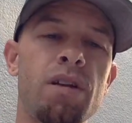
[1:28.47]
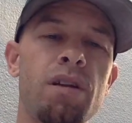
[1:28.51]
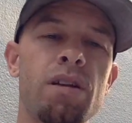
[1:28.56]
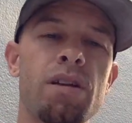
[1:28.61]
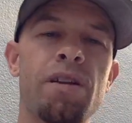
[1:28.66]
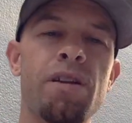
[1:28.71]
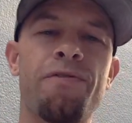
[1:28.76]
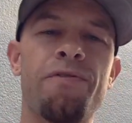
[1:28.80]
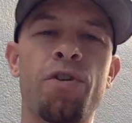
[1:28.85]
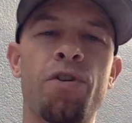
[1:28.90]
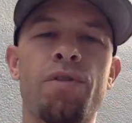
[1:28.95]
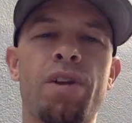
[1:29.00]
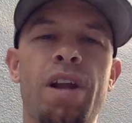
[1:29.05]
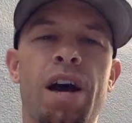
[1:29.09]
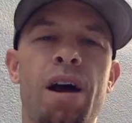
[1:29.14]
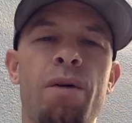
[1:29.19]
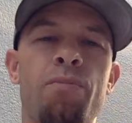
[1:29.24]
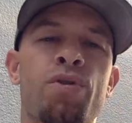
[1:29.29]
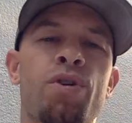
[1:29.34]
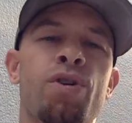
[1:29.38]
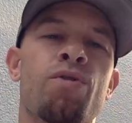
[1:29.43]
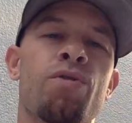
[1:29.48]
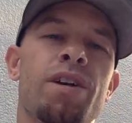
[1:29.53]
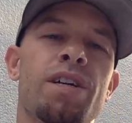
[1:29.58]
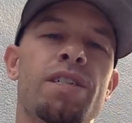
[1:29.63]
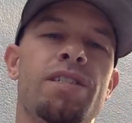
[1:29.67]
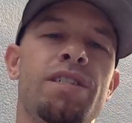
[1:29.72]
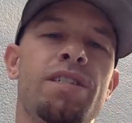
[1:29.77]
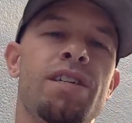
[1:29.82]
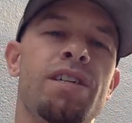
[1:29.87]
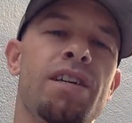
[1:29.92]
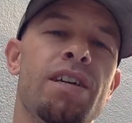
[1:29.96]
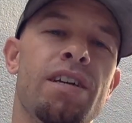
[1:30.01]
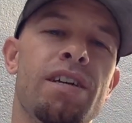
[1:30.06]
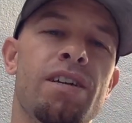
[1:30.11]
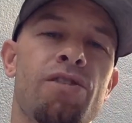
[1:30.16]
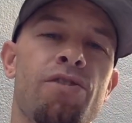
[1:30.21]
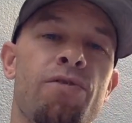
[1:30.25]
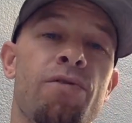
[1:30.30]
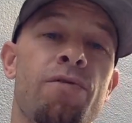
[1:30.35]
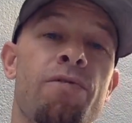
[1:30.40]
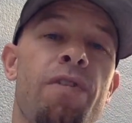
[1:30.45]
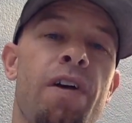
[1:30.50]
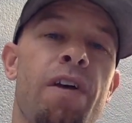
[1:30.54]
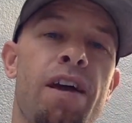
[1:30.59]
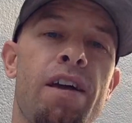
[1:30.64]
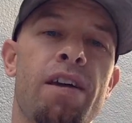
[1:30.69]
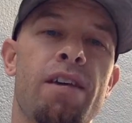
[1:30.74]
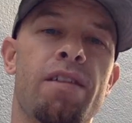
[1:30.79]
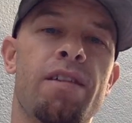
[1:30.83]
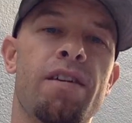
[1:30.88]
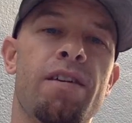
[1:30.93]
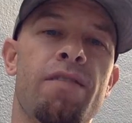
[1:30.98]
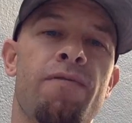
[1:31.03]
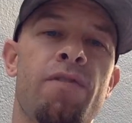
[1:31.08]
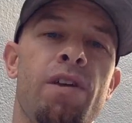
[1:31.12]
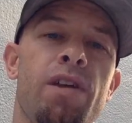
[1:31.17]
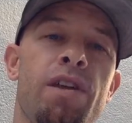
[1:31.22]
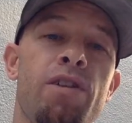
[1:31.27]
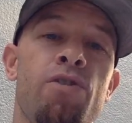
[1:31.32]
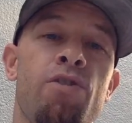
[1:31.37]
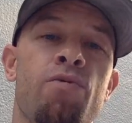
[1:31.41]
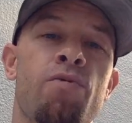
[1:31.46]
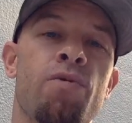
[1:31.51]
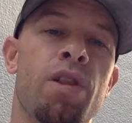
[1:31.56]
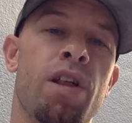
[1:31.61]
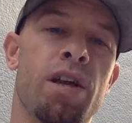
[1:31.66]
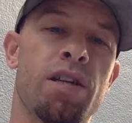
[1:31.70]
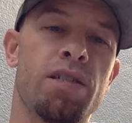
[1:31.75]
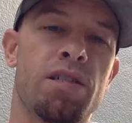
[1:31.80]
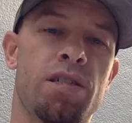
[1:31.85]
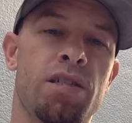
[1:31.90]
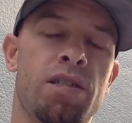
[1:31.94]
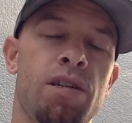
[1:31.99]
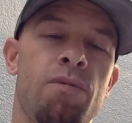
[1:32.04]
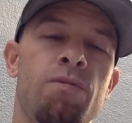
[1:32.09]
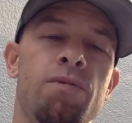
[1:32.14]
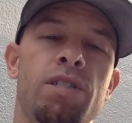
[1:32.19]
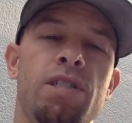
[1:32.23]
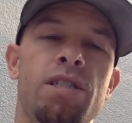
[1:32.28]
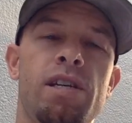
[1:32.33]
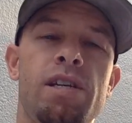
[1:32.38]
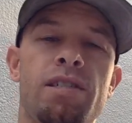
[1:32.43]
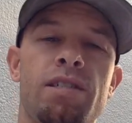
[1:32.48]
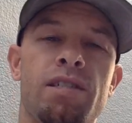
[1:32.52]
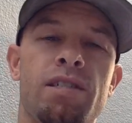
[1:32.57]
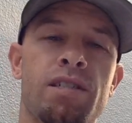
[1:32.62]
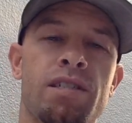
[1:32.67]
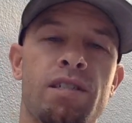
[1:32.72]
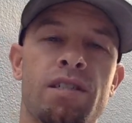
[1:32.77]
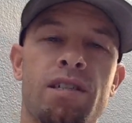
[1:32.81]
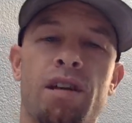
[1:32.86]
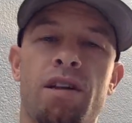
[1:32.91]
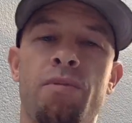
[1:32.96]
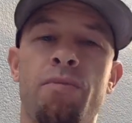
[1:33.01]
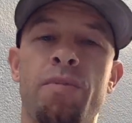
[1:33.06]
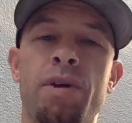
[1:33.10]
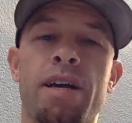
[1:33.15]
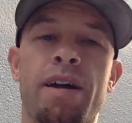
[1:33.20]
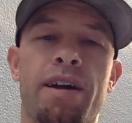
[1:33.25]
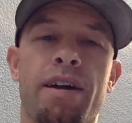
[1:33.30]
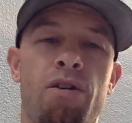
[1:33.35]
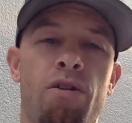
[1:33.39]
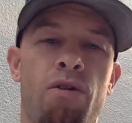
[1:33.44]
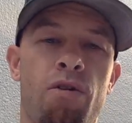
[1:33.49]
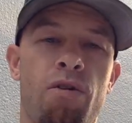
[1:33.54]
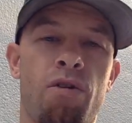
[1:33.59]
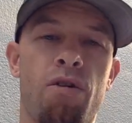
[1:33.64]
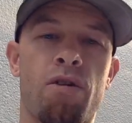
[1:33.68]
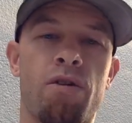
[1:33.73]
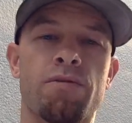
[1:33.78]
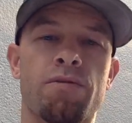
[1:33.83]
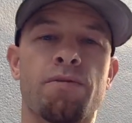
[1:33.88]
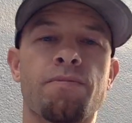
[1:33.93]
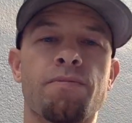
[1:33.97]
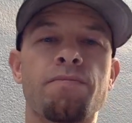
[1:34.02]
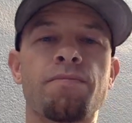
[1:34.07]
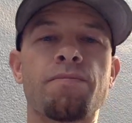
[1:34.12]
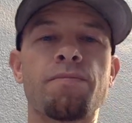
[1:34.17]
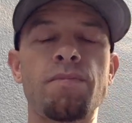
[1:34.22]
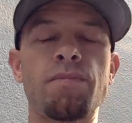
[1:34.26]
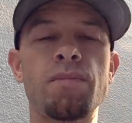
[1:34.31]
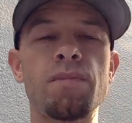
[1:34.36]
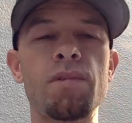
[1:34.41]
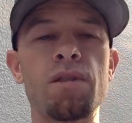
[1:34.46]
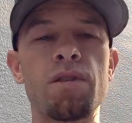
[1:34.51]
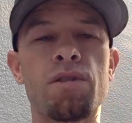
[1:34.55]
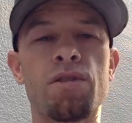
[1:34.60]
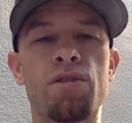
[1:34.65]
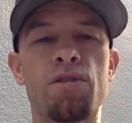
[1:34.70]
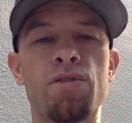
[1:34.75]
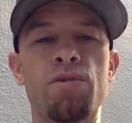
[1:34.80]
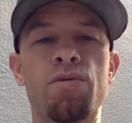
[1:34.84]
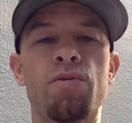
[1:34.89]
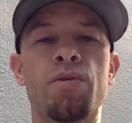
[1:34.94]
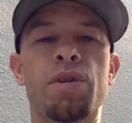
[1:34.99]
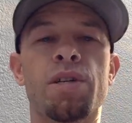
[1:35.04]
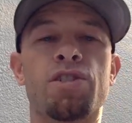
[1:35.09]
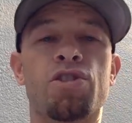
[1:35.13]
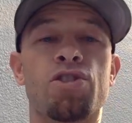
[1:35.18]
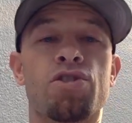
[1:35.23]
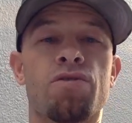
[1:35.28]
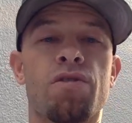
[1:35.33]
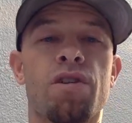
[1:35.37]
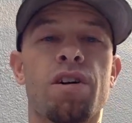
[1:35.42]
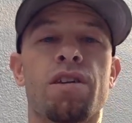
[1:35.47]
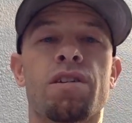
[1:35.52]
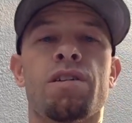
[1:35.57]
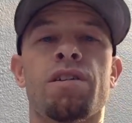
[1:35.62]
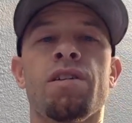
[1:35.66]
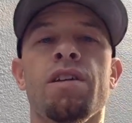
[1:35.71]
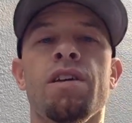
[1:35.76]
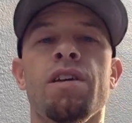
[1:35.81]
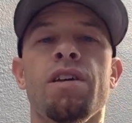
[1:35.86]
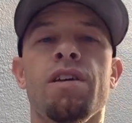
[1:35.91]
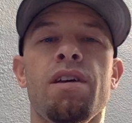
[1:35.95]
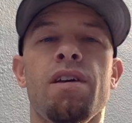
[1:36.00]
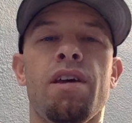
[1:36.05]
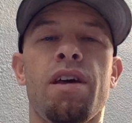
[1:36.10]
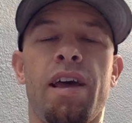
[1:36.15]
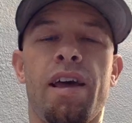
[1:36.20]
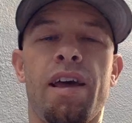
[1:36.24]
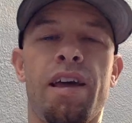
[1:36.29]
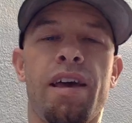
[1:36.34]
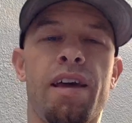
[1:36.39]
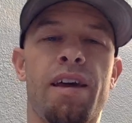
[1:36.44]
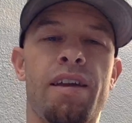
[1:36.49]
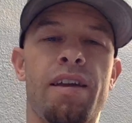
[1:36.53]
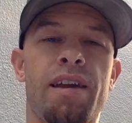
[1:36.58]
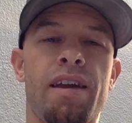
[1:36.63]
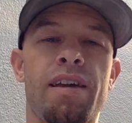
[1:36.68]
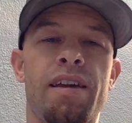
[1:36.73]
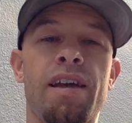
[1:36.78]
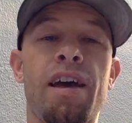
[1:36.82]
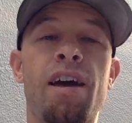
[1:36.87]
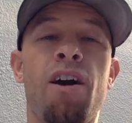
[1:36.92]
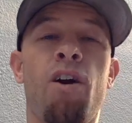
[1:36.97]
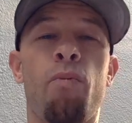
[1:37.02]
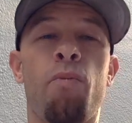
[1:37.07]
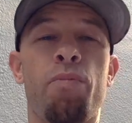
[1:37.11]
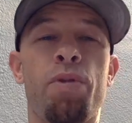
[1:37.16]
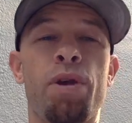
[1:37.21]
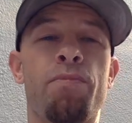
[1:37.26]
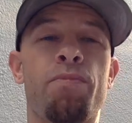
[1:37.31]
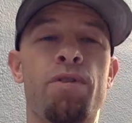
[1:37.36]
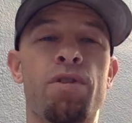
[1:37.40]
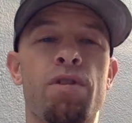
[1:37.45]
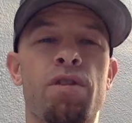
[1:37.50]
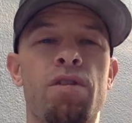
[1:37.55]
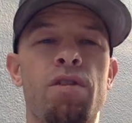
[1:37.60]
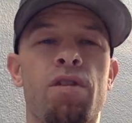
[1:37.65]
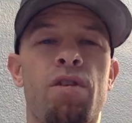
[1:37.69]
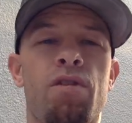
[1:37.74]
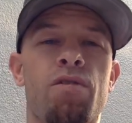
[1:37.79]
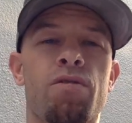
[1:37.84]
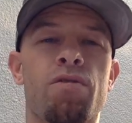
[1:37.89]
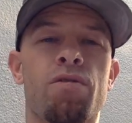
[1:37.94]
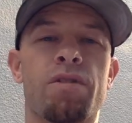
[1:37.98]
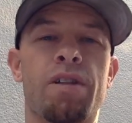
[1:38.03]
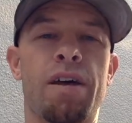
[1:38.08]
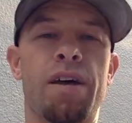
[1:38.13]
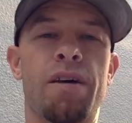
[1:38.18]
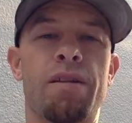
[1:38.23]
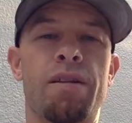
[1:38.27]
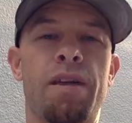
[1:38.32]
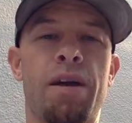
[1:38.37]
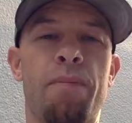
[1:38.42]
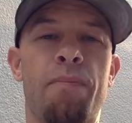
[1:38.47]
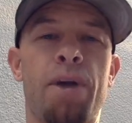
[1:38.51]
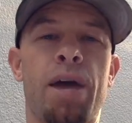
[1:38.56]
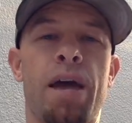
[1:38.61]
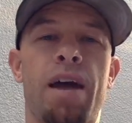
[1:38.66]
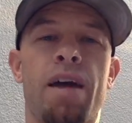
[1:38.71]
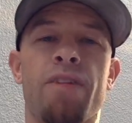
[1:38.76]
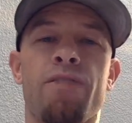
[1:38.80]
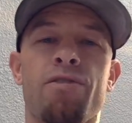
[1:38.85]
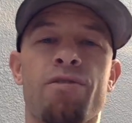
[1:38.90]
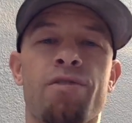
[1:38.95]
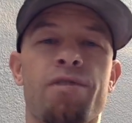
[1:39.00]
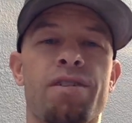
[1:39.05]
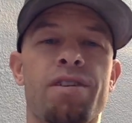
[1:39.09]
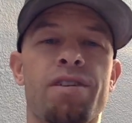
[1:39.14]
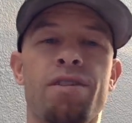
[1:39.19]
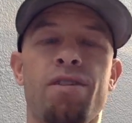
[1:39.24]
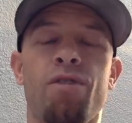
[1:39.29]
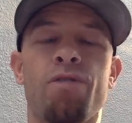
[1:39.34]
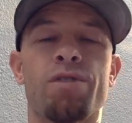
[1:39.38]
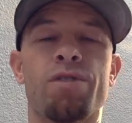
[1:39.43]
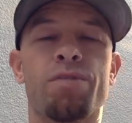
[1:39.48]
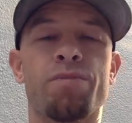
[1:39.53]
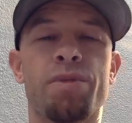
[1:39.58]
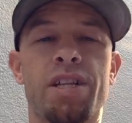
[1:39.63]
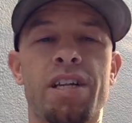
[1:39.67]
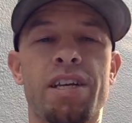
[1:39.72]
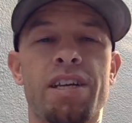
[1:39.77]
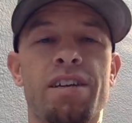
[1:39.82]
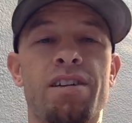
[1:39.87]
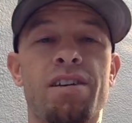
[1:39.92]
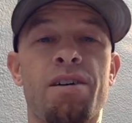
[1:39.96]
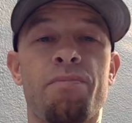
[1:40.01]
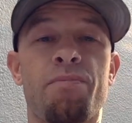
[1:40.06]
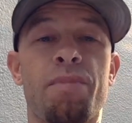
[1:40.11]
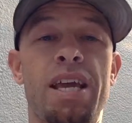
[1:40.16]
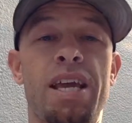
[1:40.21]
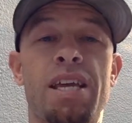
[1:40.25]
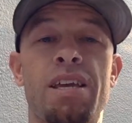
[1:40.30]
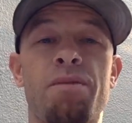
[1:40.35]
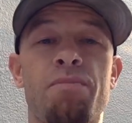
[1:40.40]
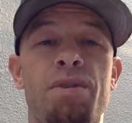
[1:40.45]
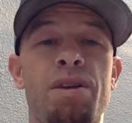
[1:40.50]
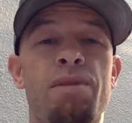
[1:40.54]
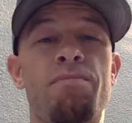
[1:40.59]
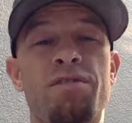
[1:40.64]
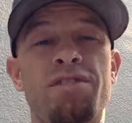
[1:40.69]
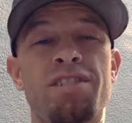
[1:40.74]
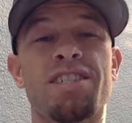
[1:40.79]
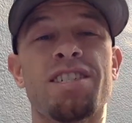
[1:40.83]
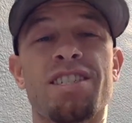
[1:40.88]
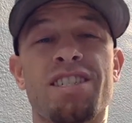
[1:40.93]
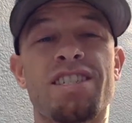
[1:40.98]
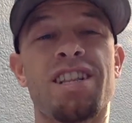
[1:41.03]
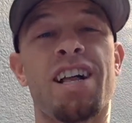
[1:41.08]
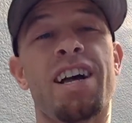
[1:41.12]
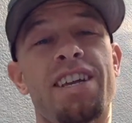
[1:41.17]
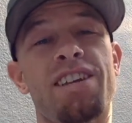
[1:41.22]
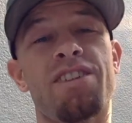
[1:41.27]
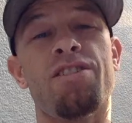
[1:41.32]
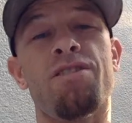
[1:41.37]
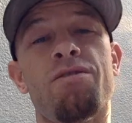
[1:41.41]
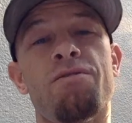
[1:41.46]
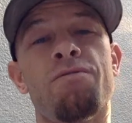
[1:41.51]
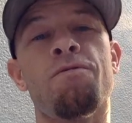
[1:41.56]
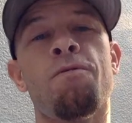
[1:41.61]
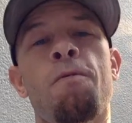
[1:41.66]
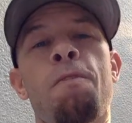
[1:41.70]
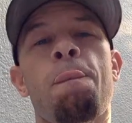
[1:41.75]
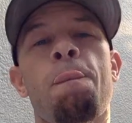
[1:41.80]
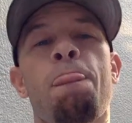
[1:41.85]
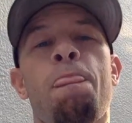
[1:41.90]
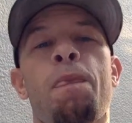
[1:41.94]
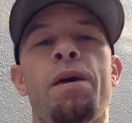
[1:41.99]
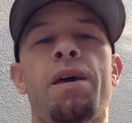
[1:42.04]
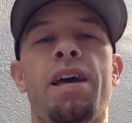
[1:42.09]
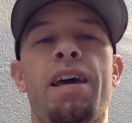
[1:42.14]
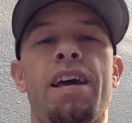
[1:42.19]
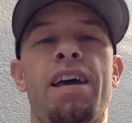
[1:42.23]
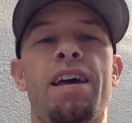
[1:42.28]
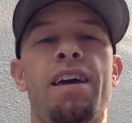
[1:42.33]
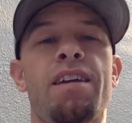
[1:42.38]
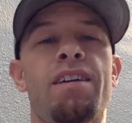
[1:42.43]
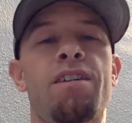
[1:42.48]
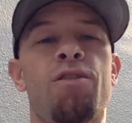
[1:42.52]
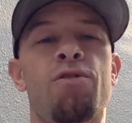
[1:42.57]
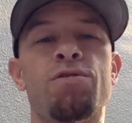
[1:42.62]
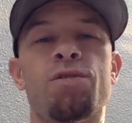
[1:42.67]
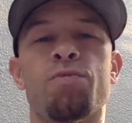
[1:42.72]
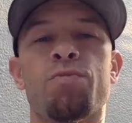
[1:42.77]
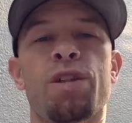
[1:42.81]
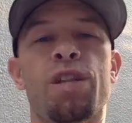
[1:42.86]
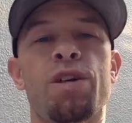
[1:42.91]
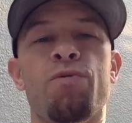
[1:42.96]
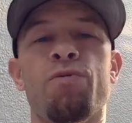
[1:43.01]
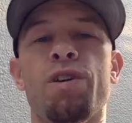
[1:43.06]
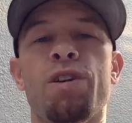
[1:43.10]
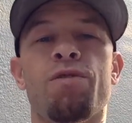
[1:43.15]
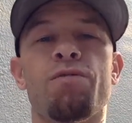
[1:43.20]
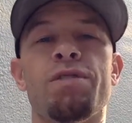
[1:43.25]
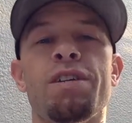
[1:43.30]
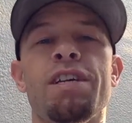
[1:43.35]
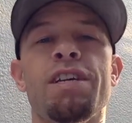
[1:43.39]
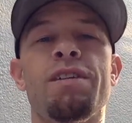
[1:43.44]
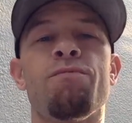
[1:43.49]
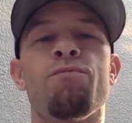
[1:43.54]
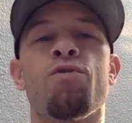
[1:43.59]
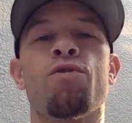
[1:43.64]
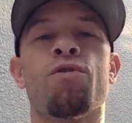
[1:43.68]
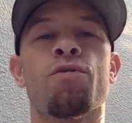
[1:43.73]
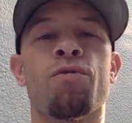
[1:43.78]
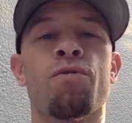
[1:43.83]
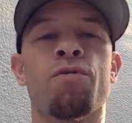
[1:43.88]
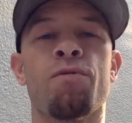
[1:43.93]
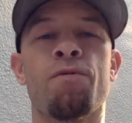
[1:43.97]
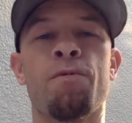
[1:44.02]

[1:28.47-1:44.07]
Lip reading: if you're not progressing in your faith, if in your relationship with Jesus, it's going to be kind of hard to instruct and help people along that path. You're going to ultimately end up making people just like you. And ultimately, we don't need more